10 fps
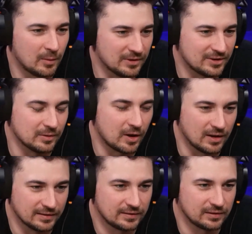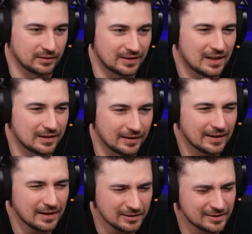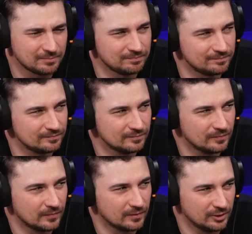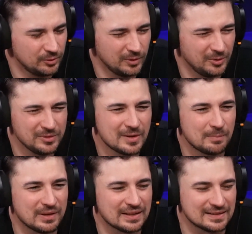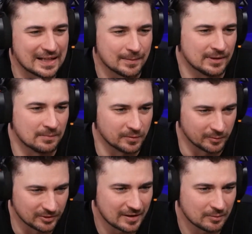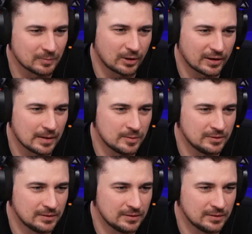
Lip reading: much it costs because they had some. Who was the biggest name in that movie? Would you say it was Mark Hamill?